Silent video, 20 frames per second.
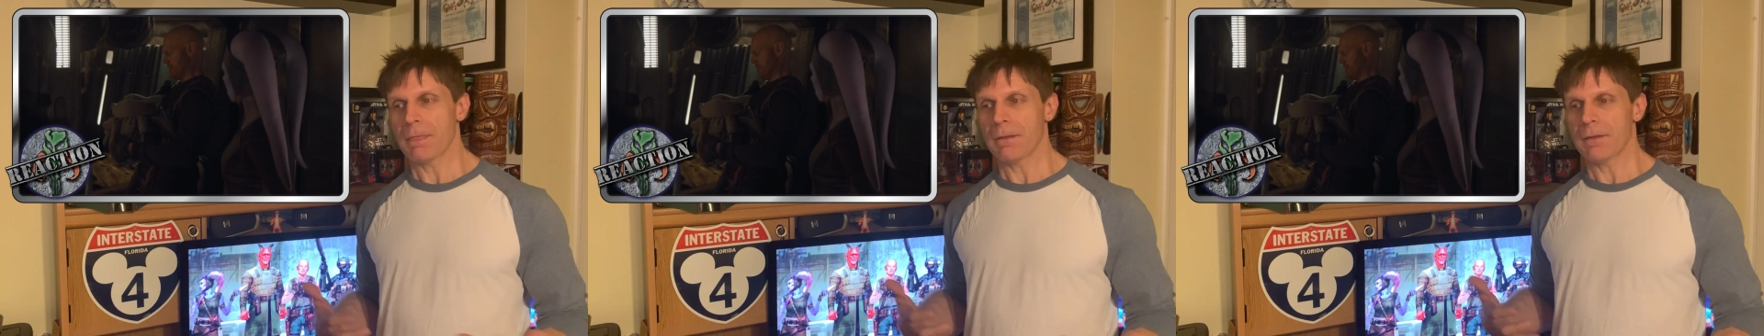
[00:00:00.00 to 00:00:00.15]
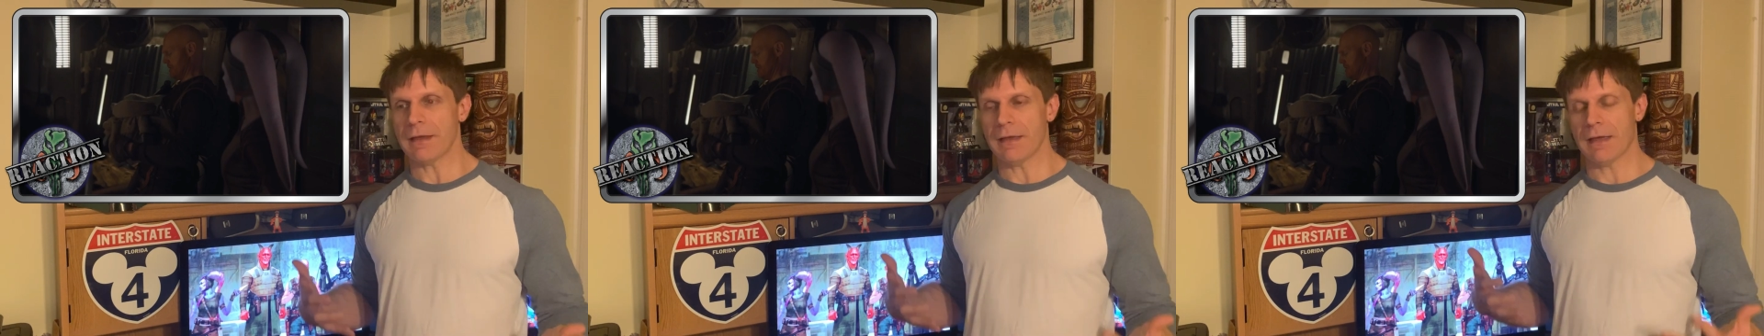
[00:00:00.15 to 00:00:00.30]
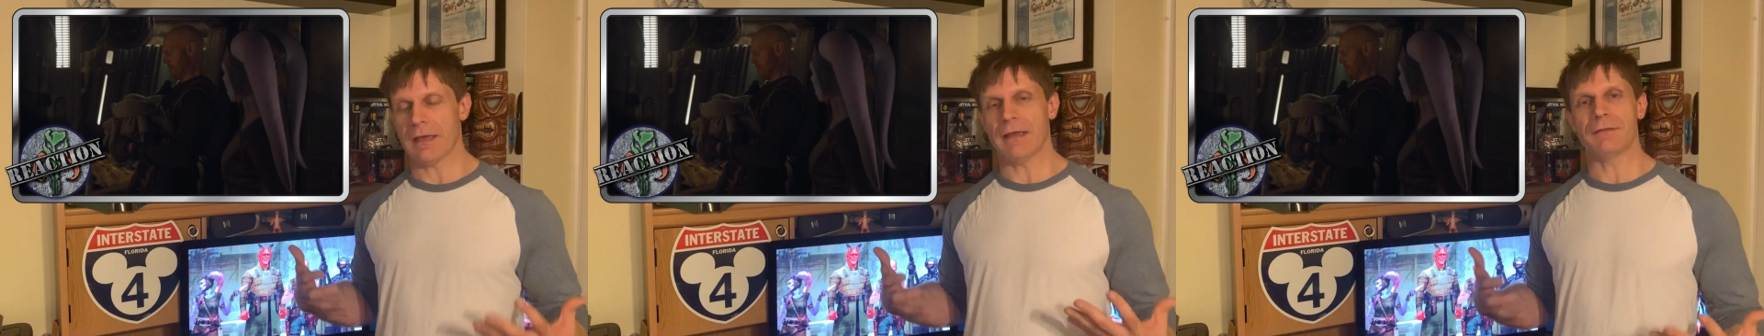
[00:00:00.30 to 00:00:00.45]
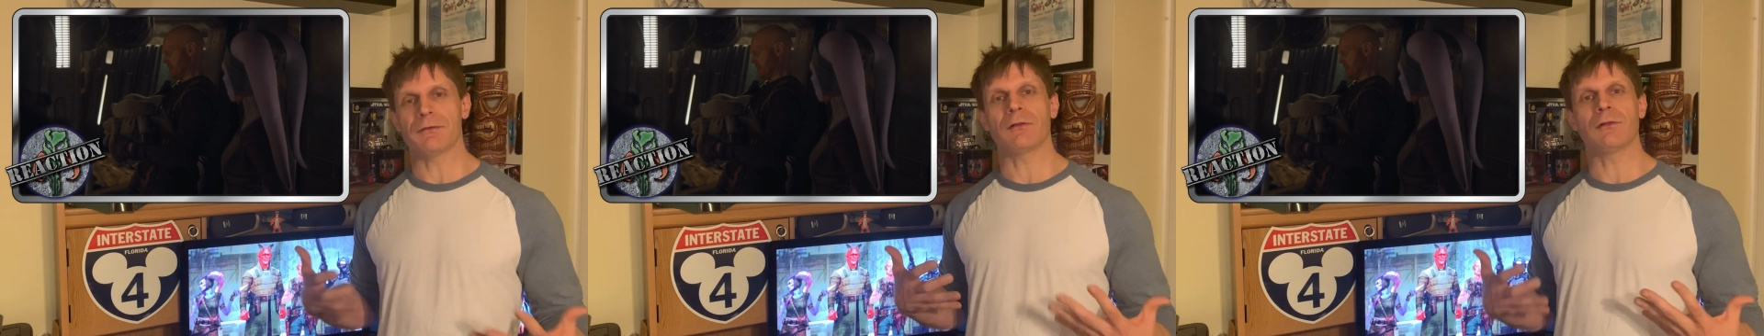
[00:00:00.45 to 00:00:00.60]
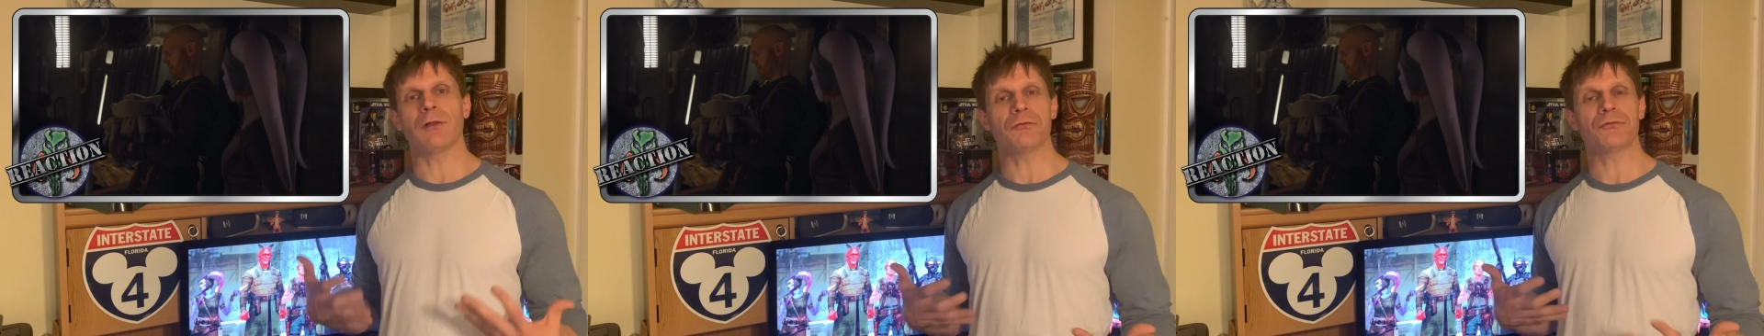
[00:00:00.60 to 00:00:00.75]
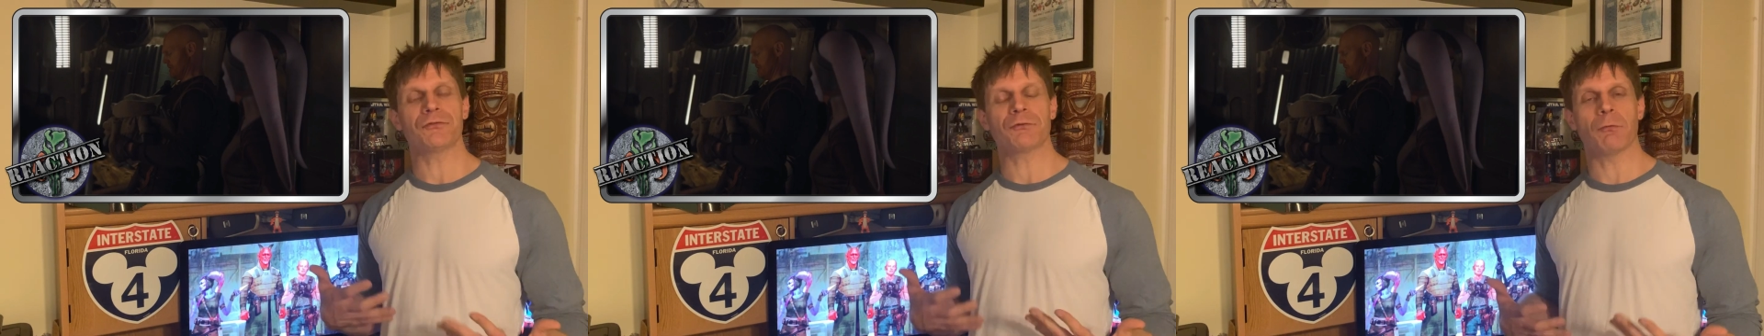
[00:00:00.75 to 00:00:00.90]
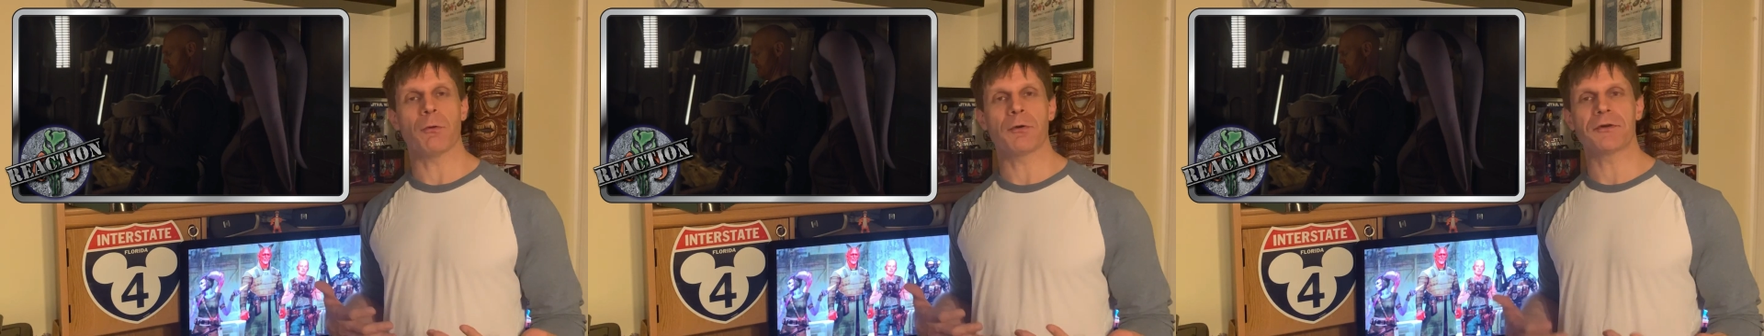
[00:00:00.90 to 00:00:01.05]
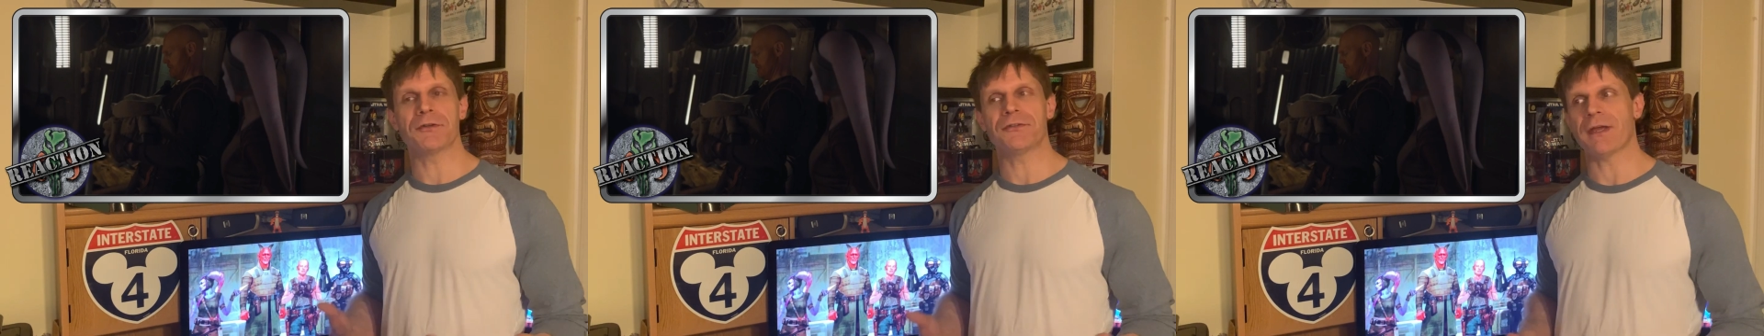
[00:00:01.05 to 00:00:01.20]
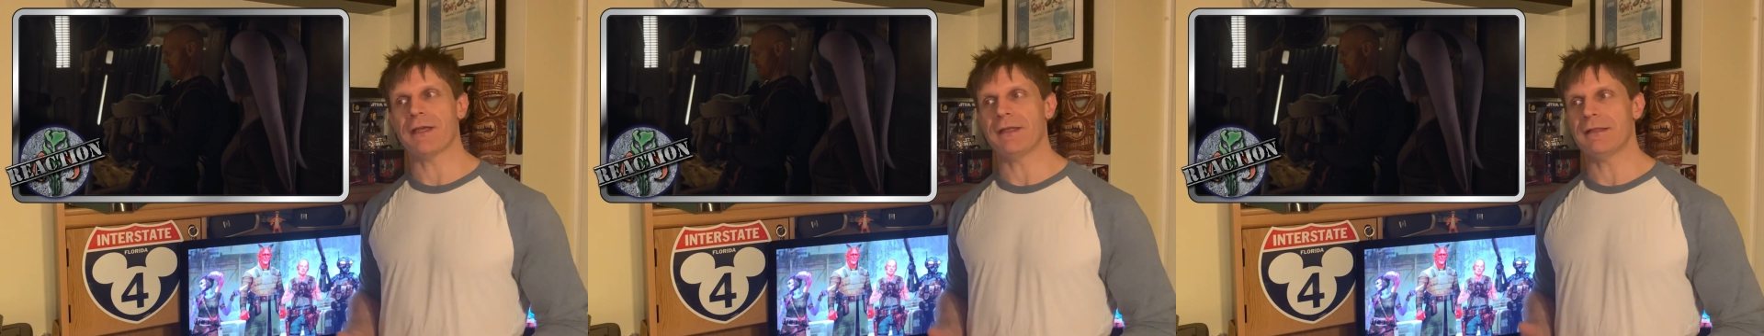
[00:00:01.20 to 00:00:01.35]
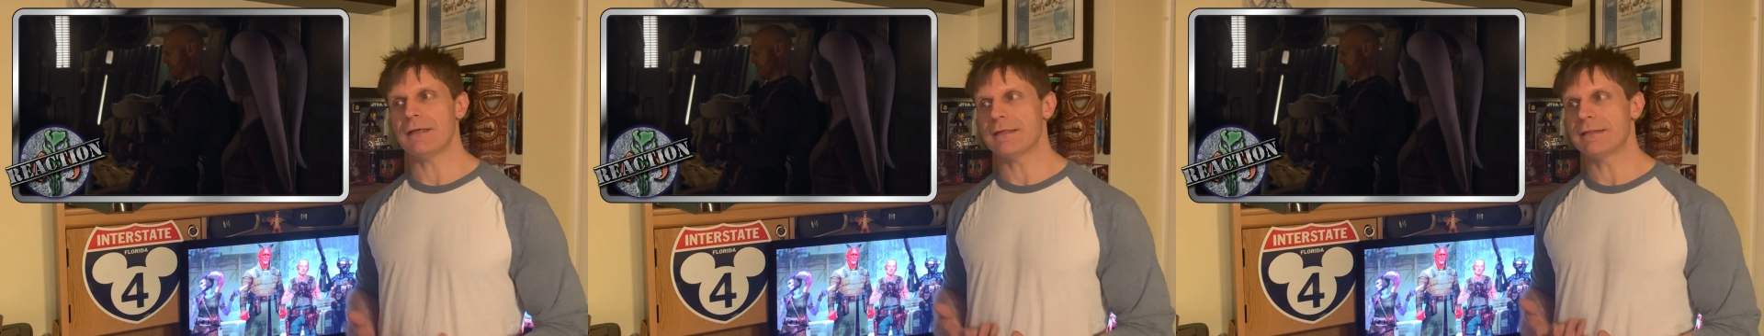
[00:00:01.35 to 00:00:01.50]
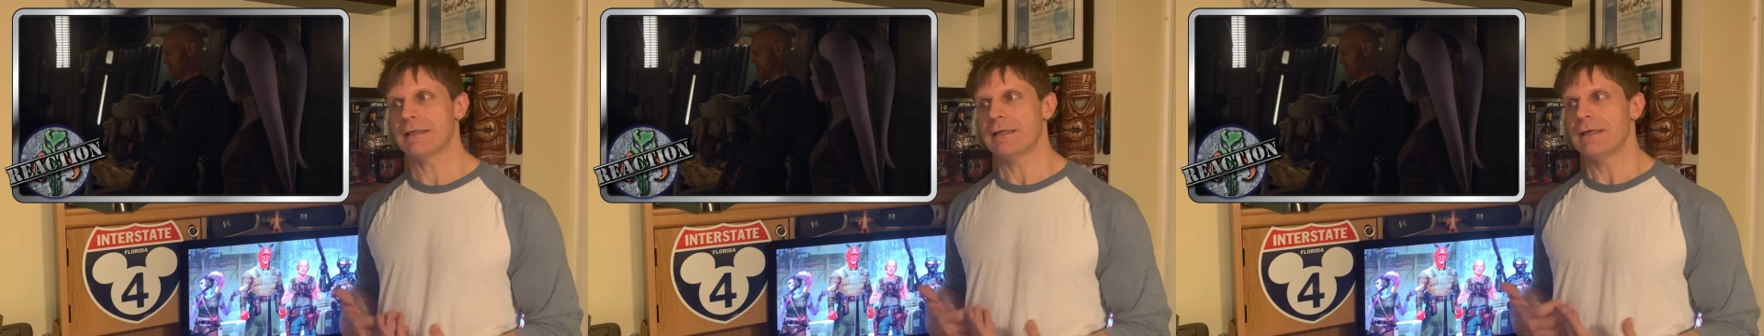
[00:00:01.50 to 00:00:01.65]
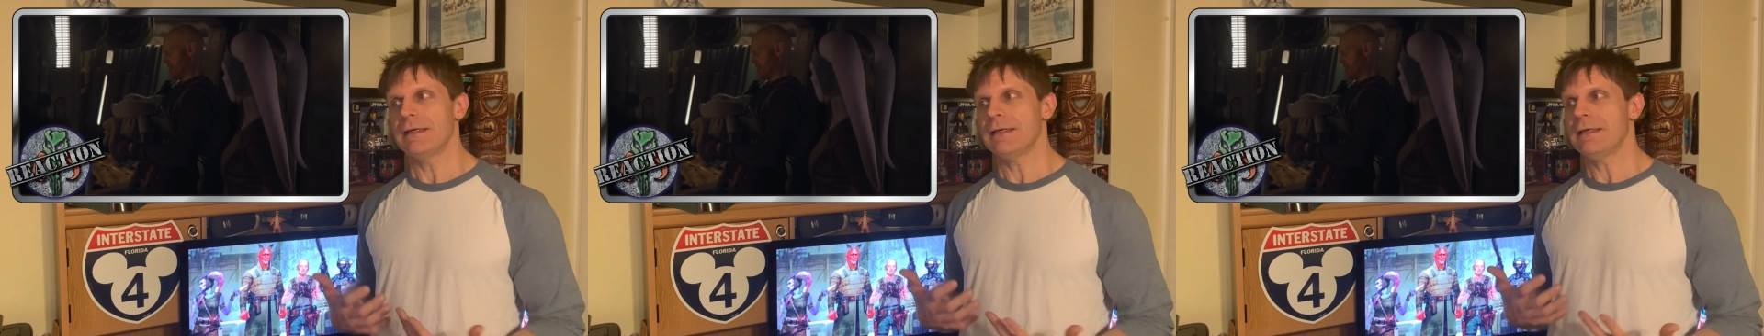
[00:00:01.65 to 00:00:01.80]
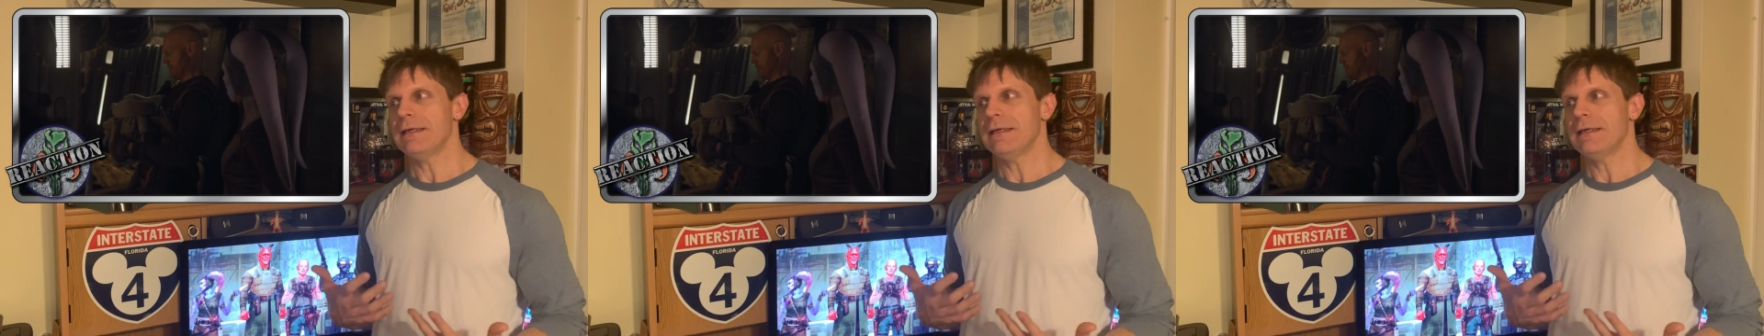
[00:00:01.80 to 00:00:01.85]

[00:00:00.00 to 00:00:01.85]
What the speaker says: in close quarters like this,